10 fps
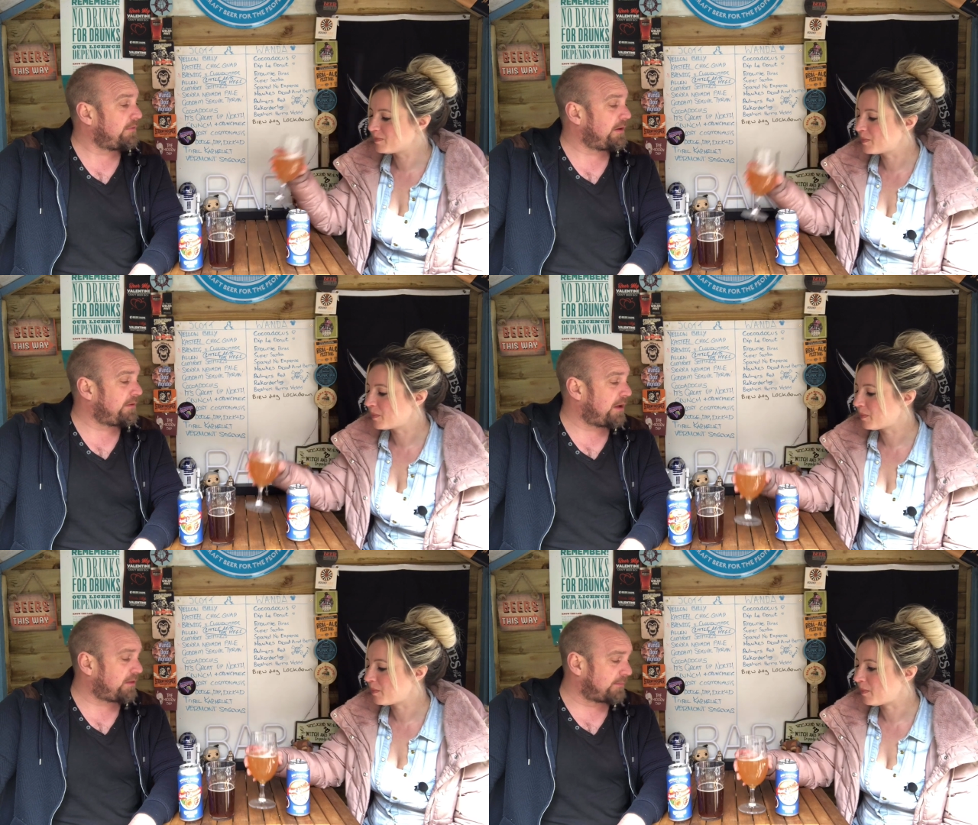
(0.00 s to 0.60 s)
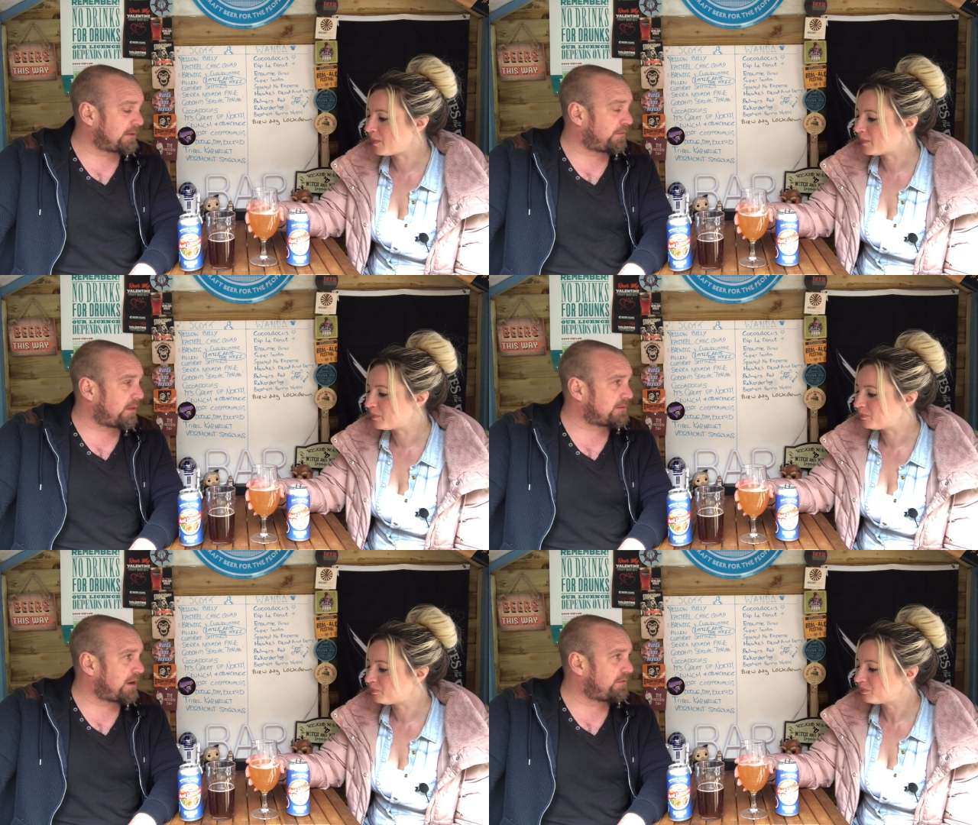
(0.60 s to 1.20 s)
Speaker 1: given it a thumbs up,
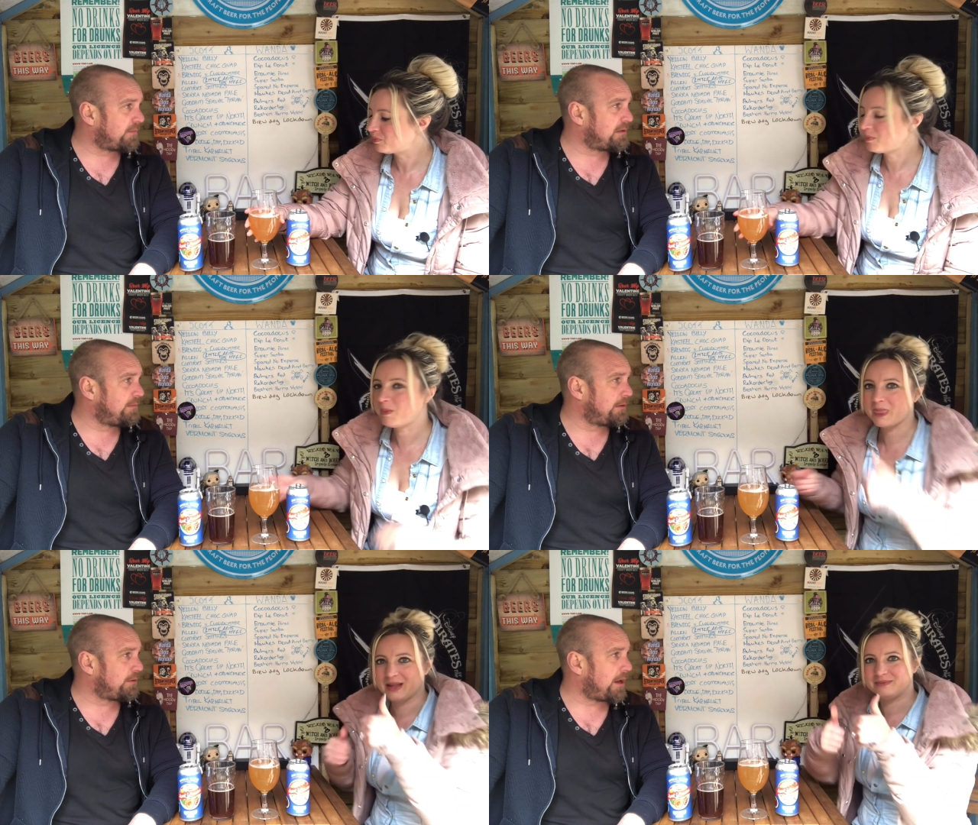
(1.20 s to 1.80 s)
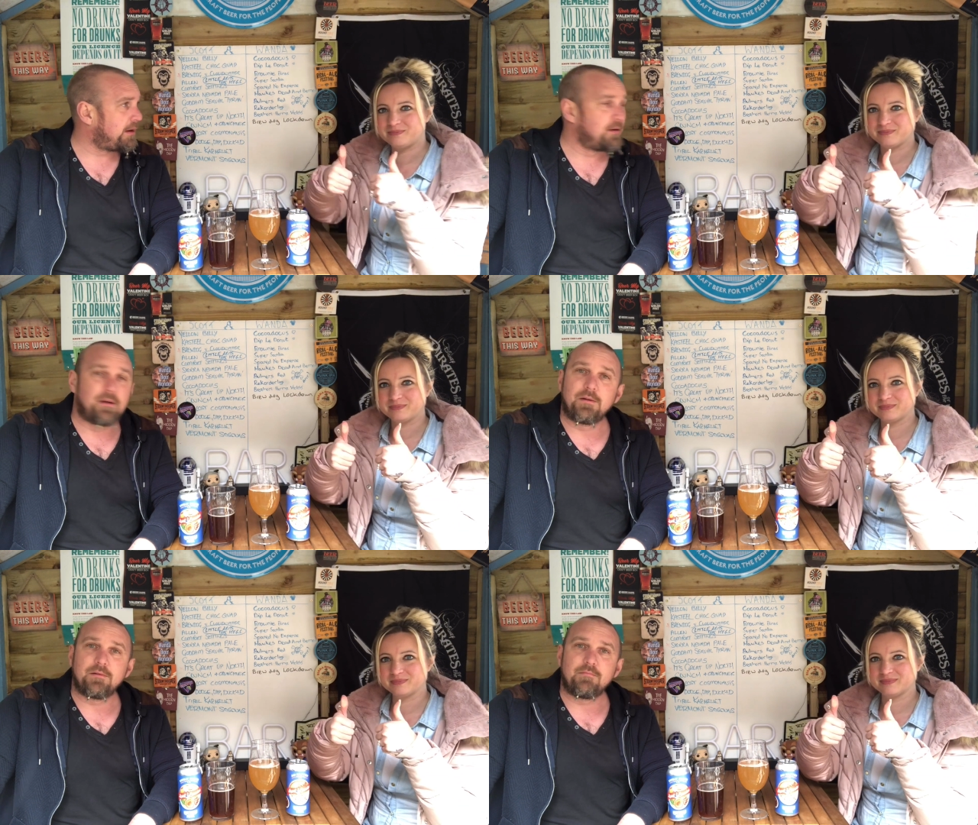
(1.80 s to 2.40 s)
thumbs down, thumbs in the middle yet.
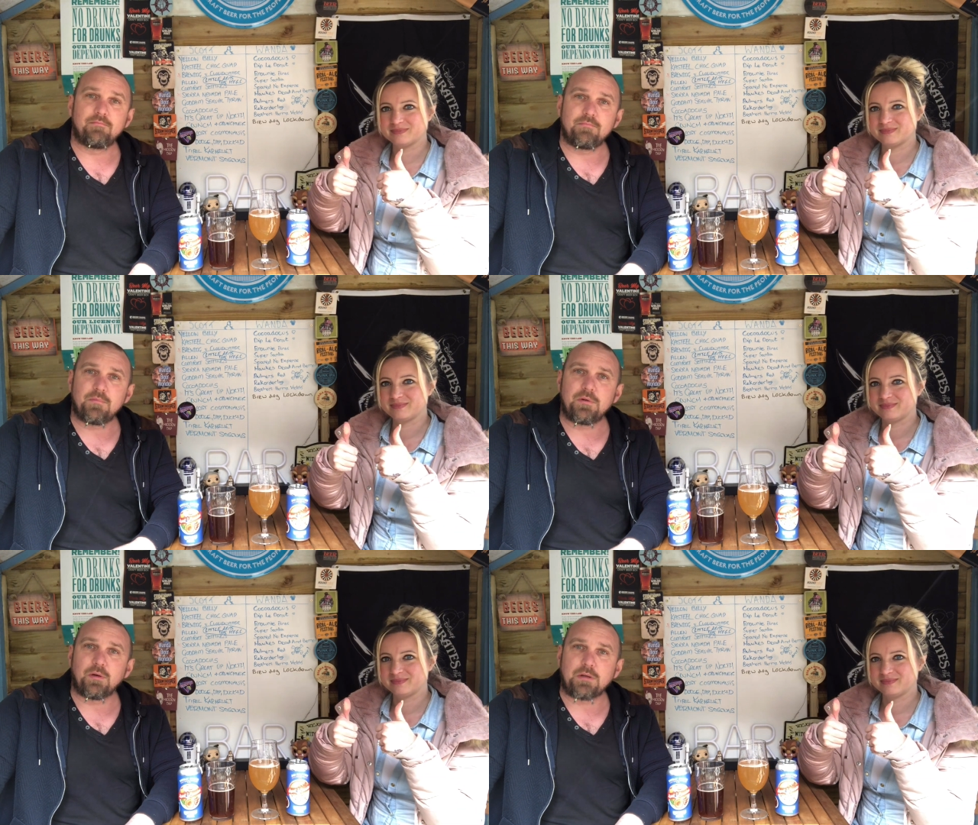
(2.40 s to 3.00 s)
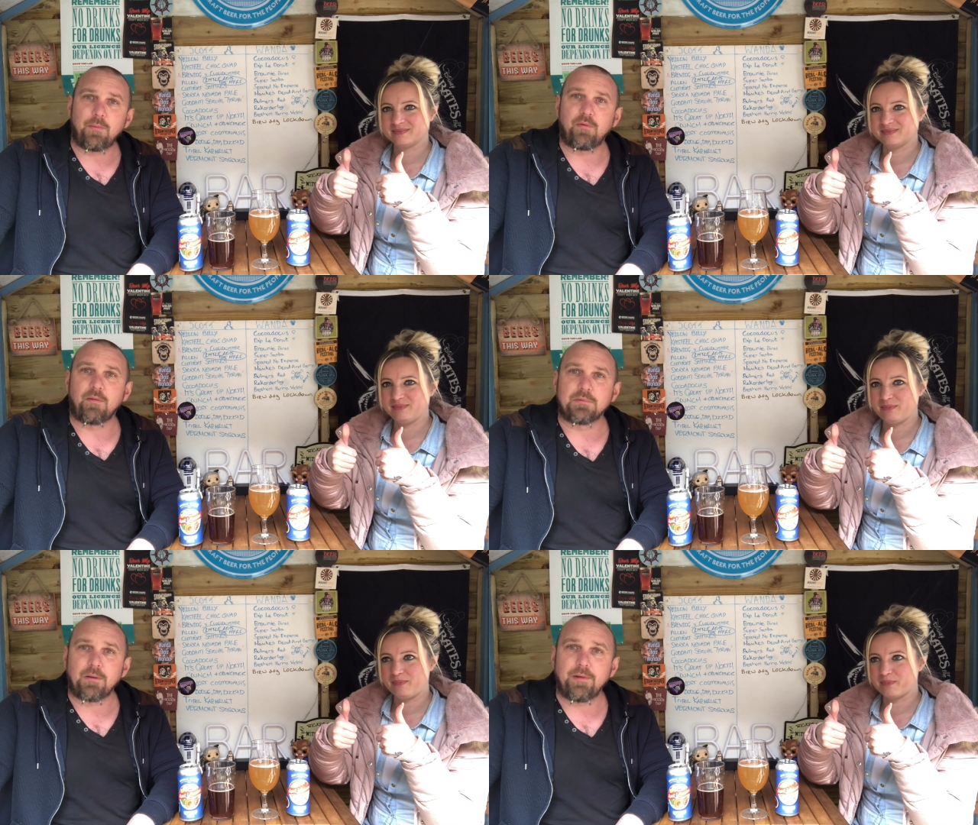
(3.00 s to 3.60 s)
Well, you got double
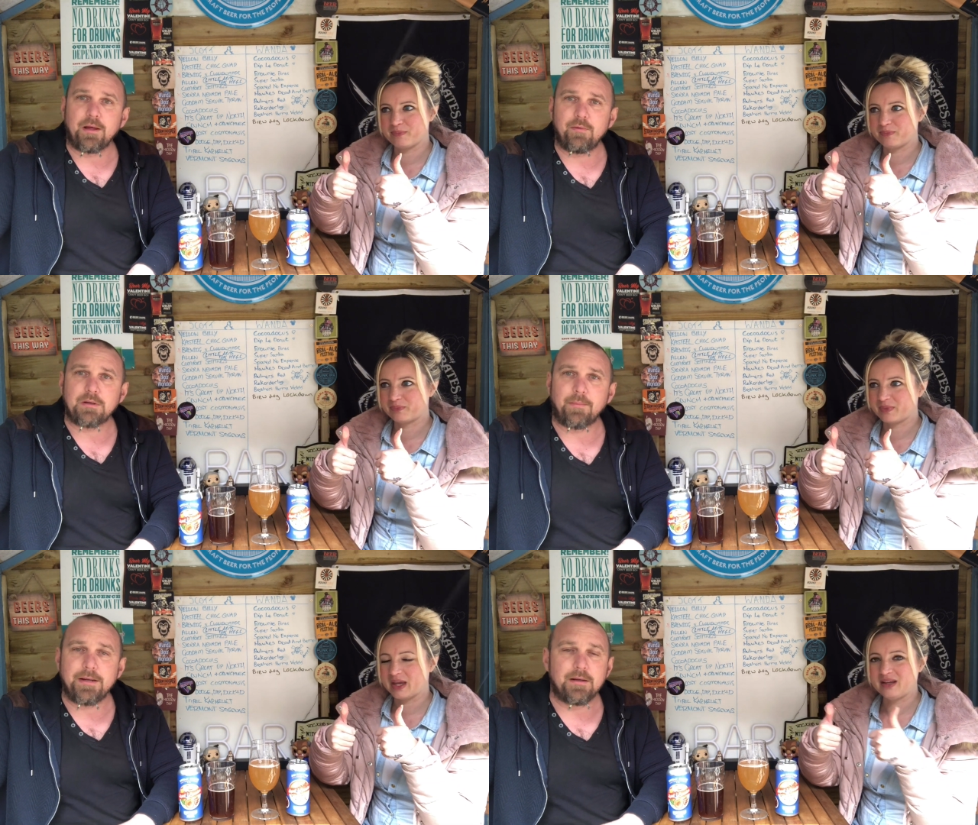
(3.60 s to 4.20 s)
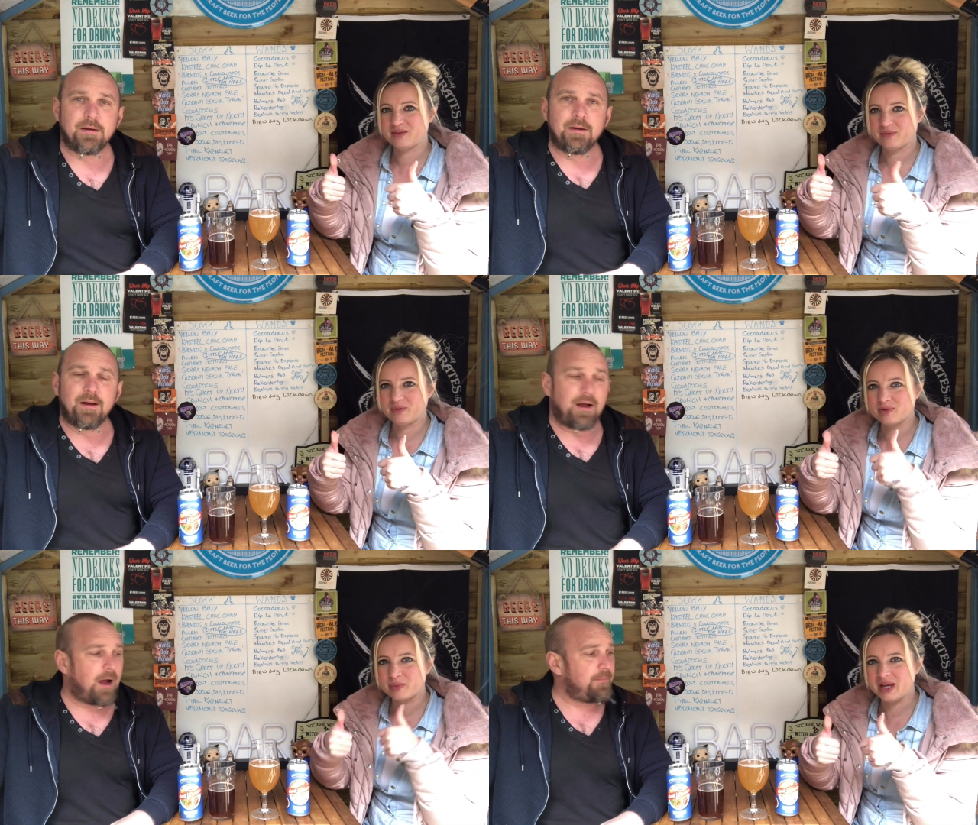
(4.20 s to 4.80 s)
thumbs up there. Well done, mate. It's
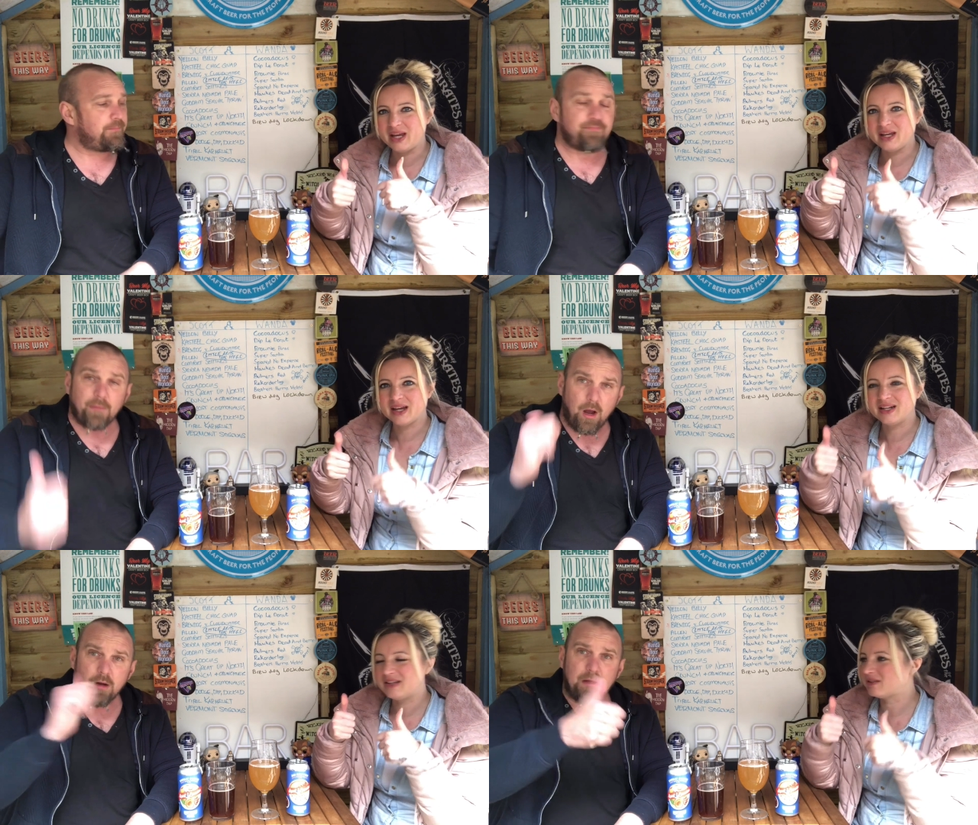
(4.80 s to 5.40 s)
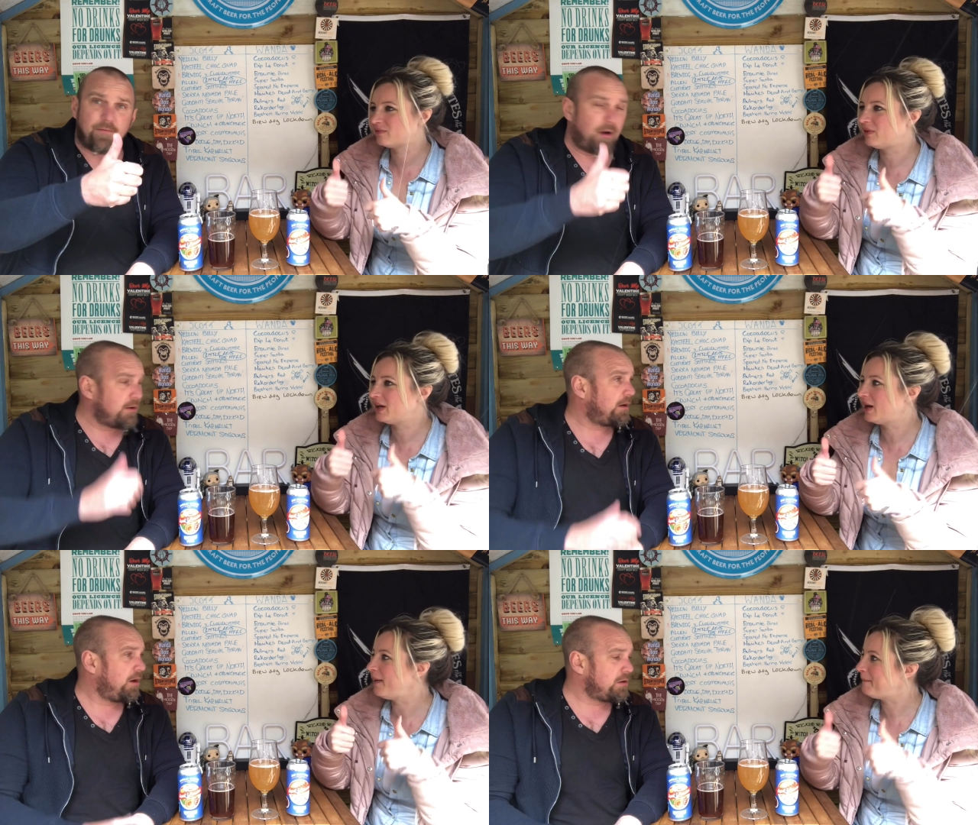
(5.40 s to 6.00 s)
um, sweet um, and I'm gonna give it, right
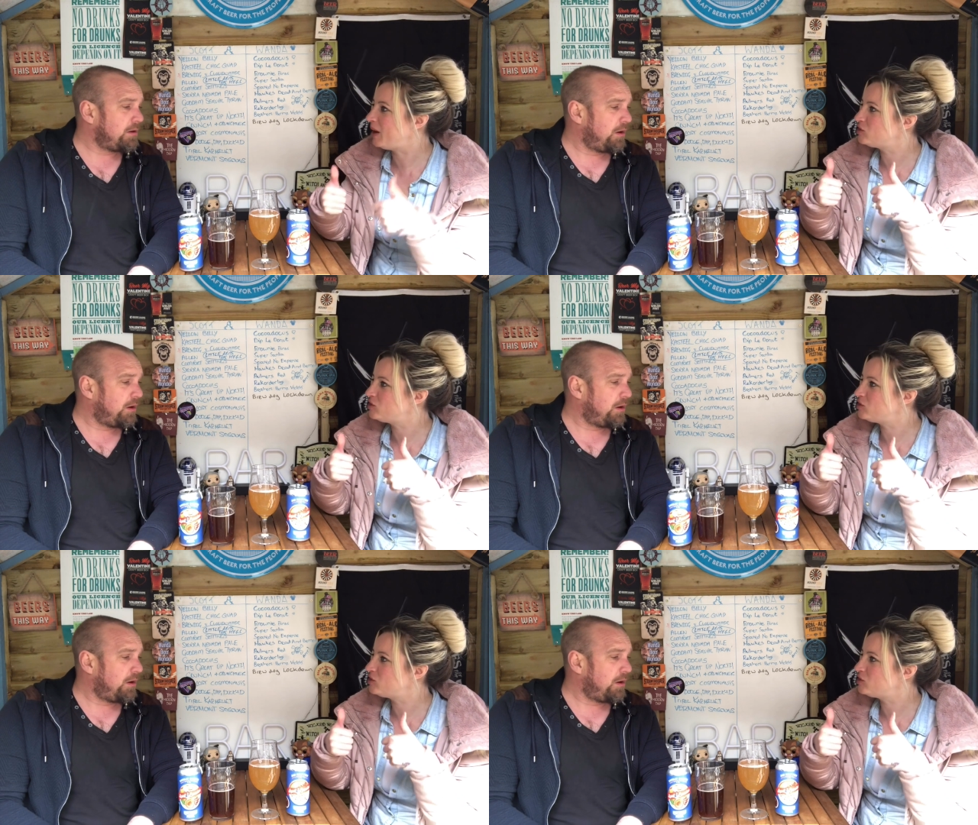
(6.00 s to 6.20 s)
I'm, up